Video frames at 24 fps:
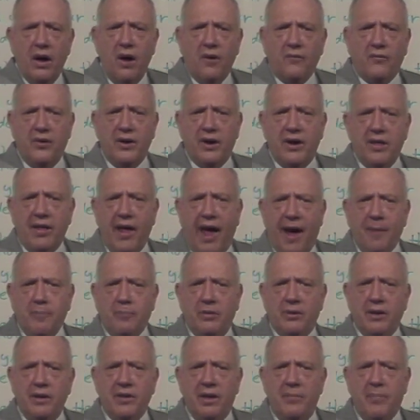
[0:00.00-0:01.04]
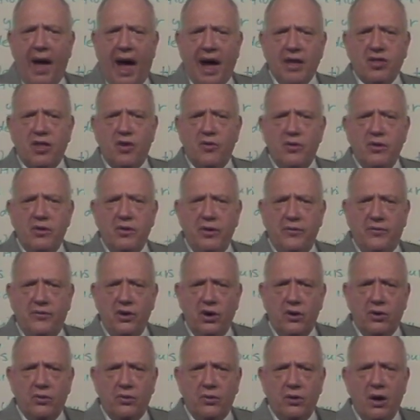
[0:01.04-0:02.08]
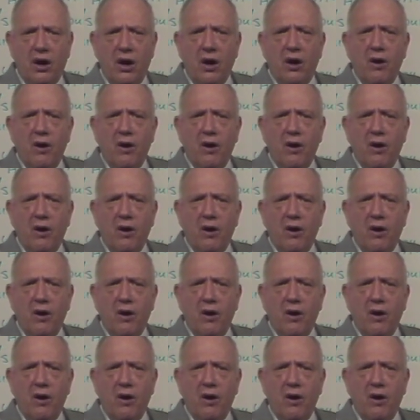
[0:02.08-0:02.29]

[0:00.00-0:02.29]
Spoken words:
For example, in the mastery review,